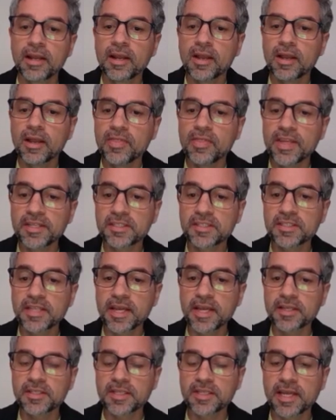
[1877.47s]
This
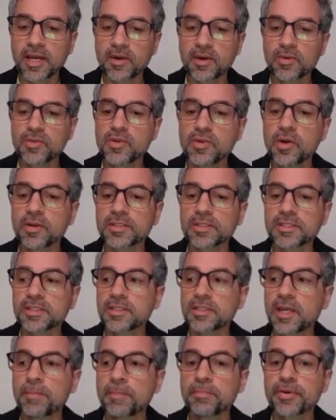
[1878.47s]
sets out not
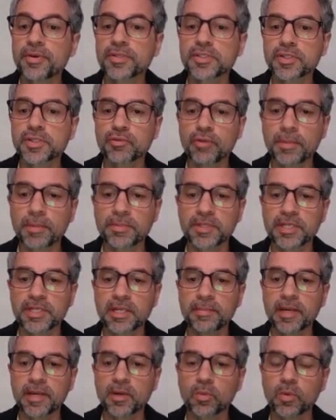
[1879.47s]
a prescription
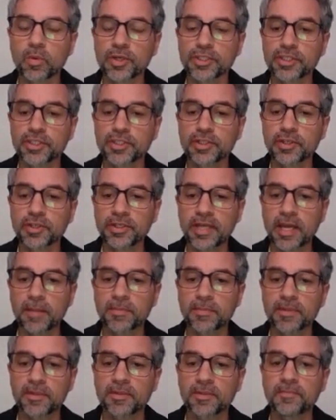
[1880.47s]
about what should
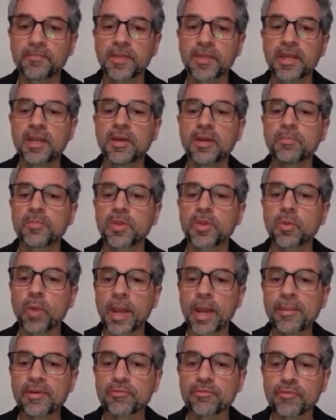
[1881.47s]
happen, but the way
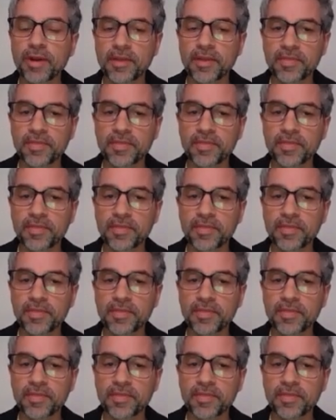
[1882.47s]
we've written